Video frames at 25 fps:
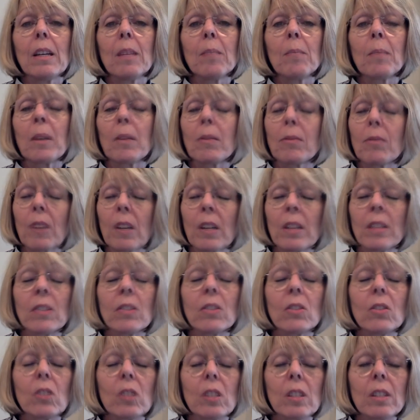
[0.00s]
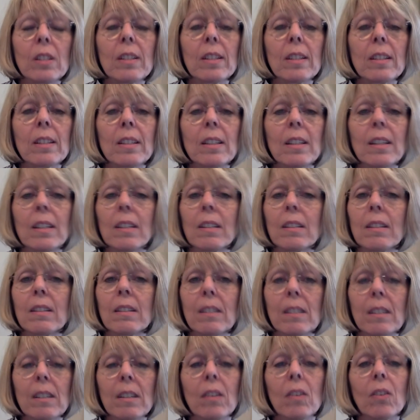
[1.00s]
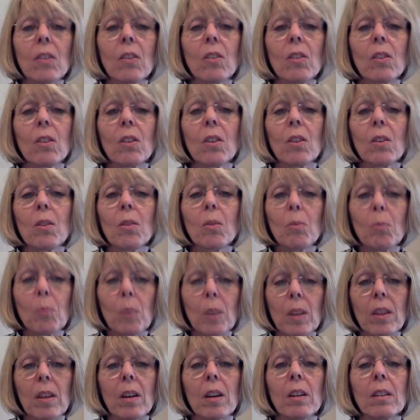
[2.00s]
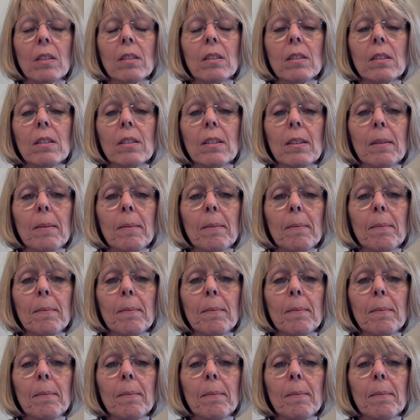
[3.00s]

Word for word: My friends, Jesus is still with us.